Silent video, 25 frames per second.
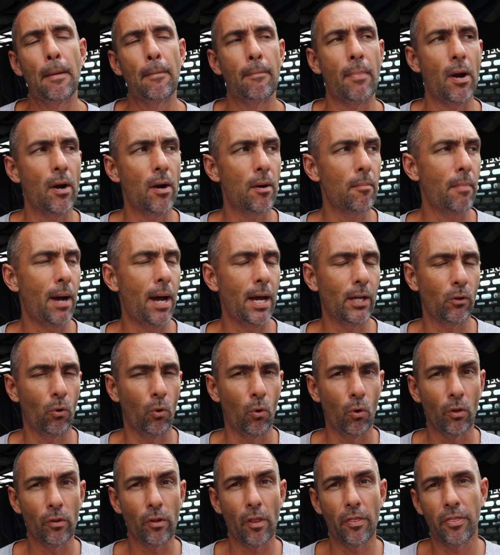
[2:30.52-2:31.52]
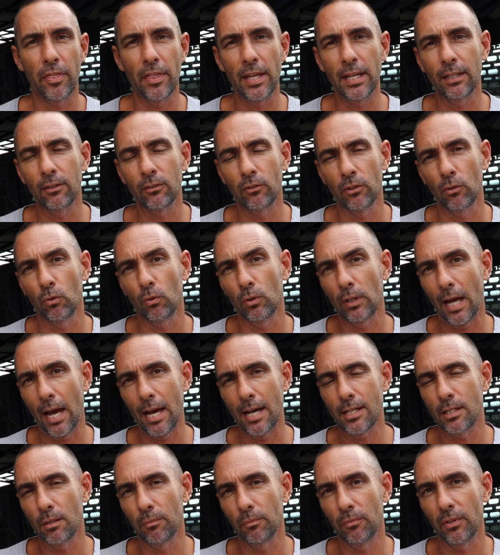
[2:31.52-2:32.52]
Bear in mind, all the things and all the
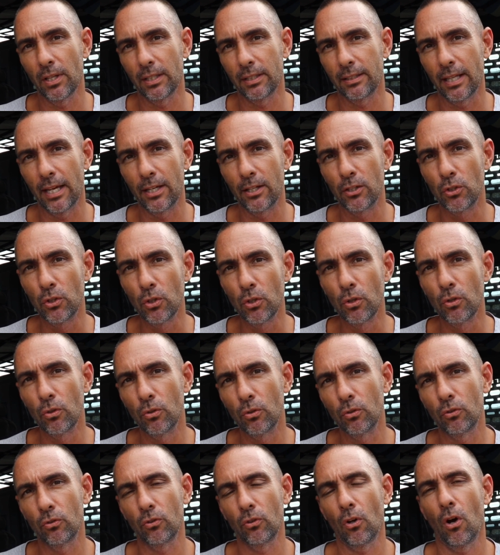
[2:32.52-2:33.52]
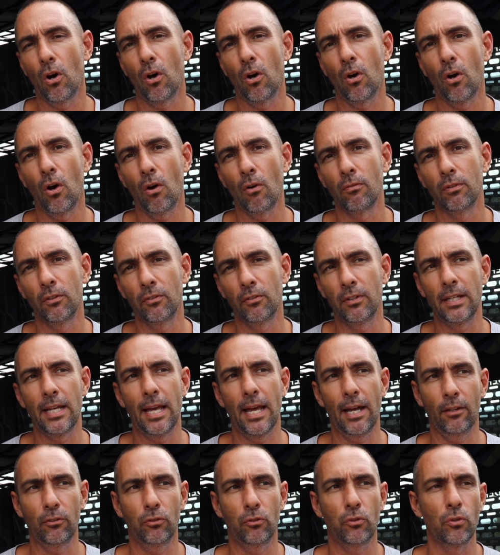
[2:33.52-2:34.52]
items that they use are
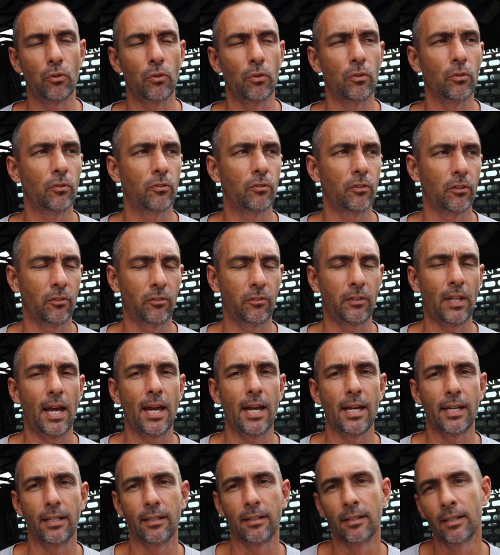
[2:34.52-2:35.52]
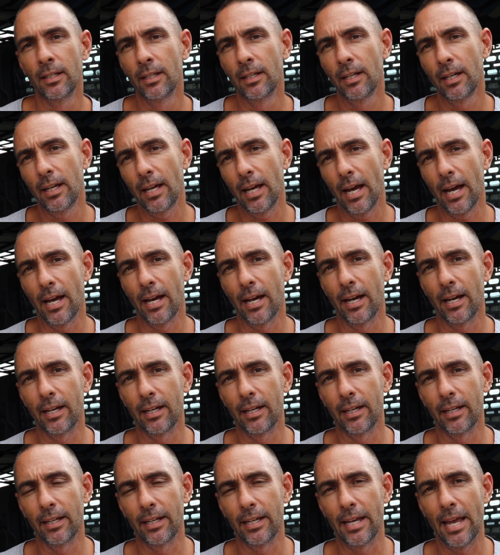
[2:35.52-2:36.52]
obviously has to sustain
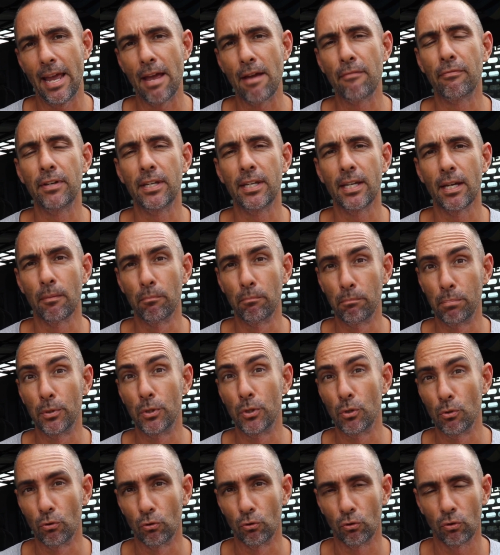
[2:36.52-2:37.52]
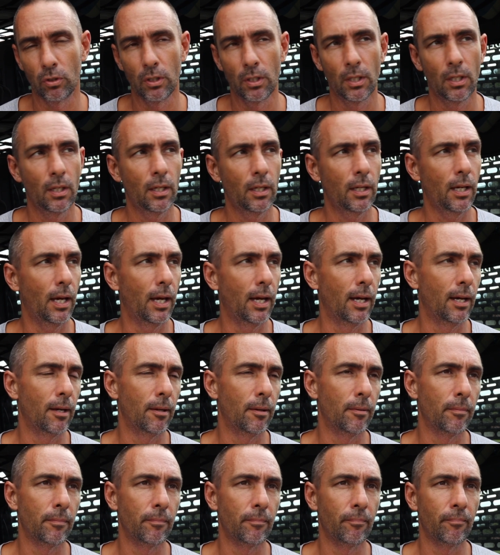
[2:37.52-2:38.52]
heavy abuse.
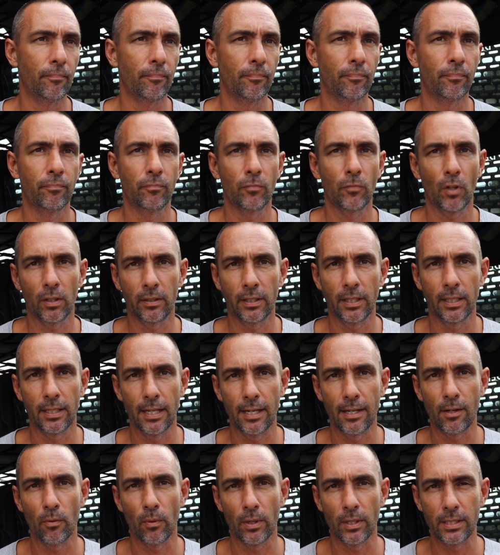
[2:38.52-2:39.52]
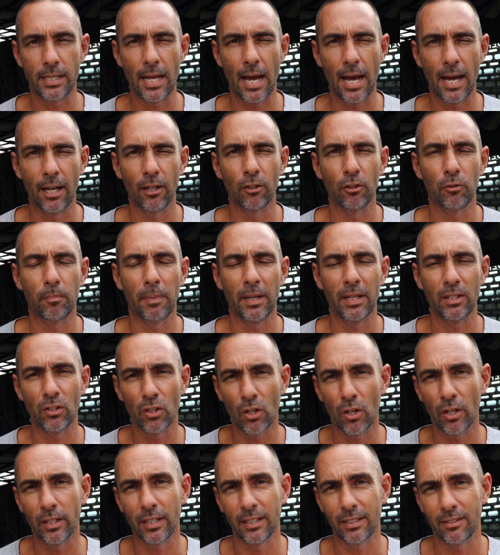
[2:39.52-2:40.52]
Not that anyone does, but
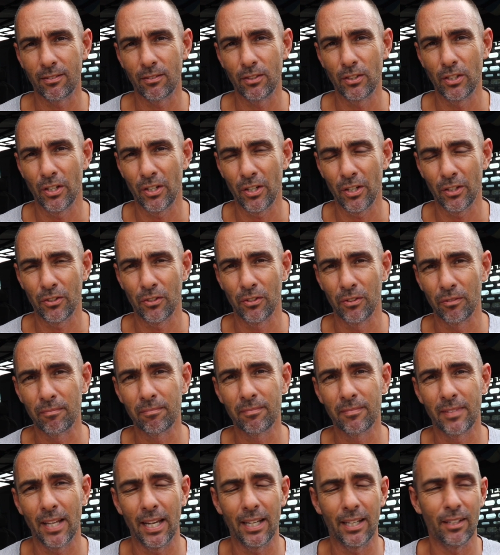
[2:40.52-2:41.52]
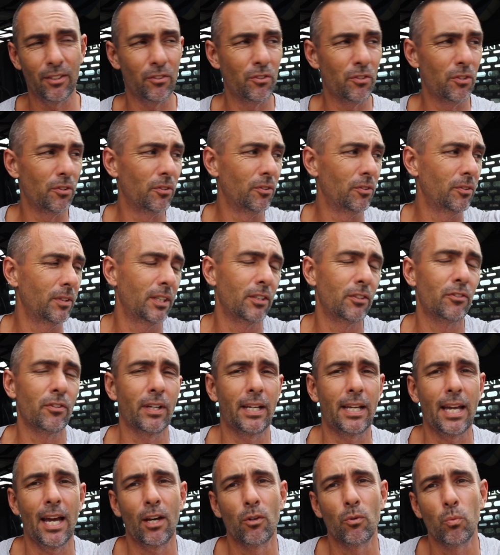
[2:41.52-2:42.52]
you got to take into
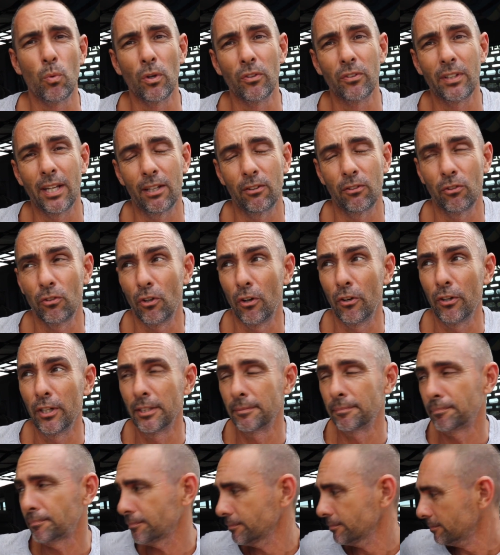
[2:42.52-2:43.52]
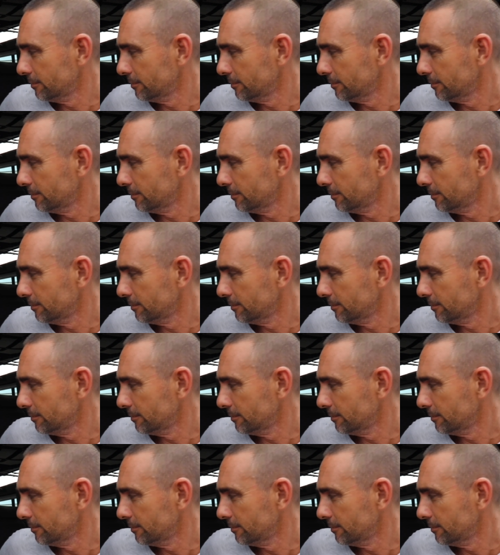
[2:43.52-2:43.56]
account worst case scenario.